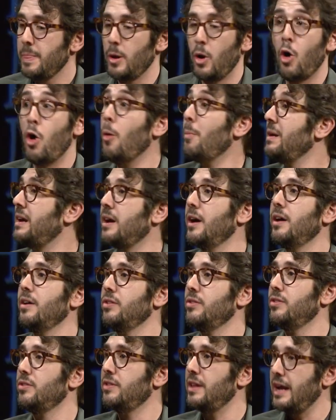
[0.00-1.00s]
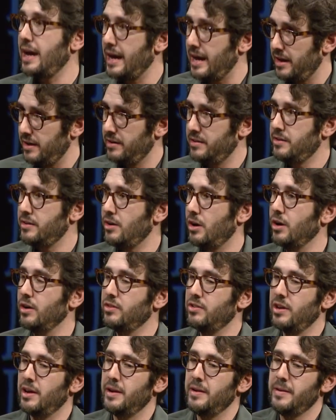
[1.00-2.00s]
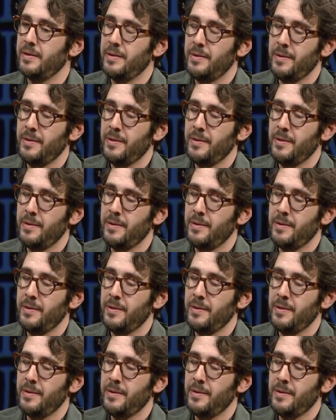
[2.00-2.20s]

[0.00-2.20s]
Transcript: all because they had arts ed.